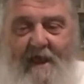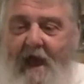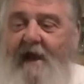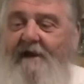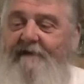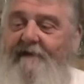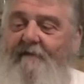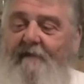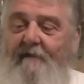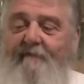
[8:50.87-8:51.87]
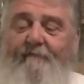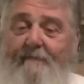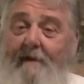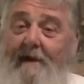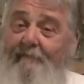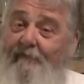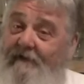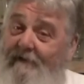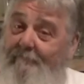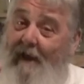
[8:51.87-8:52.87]
I can deal with it. If it had been
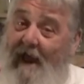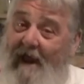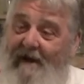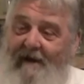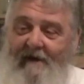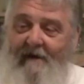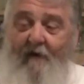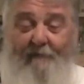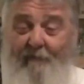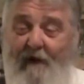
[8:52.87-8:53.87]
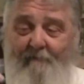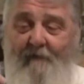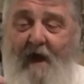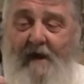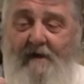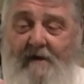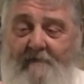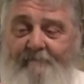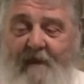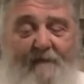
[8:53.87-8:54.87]
written in black on a brown bottle,
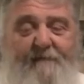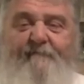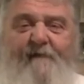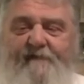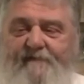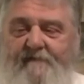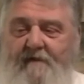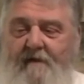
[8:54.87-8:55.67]
I'd have been fussing.